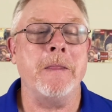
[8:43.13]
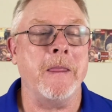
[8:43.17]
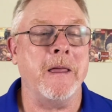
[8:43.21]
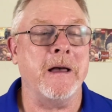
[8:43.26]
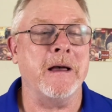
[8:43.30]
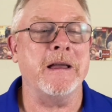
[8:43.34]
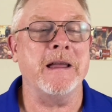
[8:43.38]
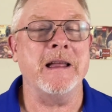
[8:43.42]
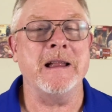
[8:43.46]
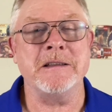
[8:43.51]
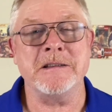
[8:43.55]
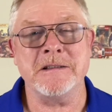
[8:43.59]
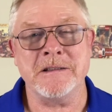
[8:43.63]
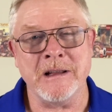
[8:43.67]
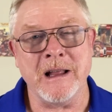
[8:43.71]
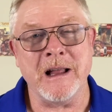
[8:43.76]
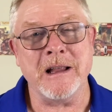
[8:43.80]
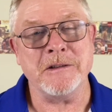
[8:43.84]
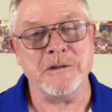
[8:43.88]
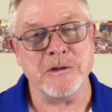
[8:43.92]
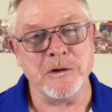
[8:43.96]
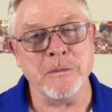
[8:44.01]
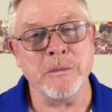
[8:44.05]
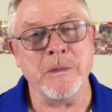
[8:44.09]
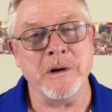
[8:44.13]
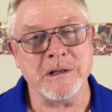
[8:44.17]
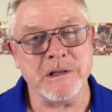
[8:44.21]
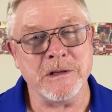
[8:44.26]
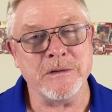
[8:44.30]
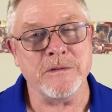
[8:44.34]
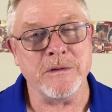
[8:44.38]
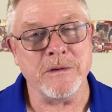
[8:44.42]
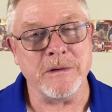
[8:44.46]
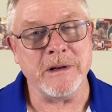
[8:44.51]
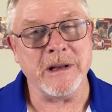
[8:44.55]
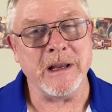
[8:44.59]
it's not too much
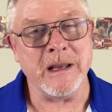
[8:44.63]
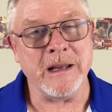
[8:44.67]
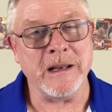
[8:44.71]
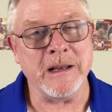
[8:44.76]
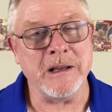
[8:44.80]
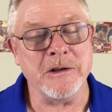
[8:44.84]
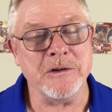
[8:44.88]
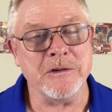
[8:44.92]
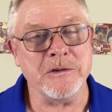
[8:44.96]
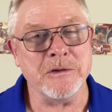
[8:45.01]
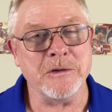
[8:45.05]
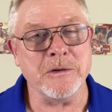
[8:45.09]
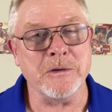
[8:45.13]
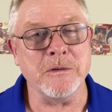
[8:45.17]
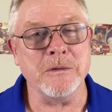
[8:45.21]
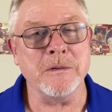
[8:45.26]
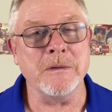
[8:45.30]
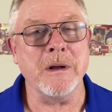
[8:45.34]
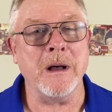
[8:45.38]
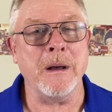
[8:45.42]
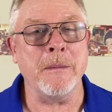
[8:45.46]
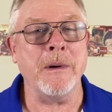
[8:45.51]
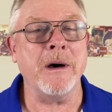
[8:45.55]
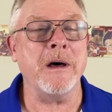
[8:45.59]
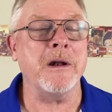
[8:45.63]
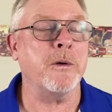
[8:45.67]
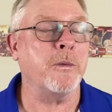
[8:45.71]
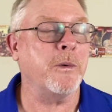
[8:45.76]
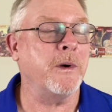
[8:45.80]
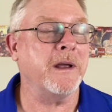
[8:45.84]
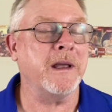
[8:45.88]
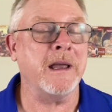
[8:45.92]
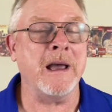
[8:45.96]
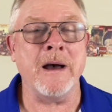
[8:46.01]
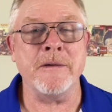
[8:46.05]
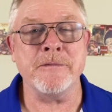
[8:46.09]
of an issue. About a
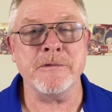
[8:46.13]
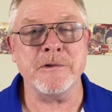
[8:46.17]
week after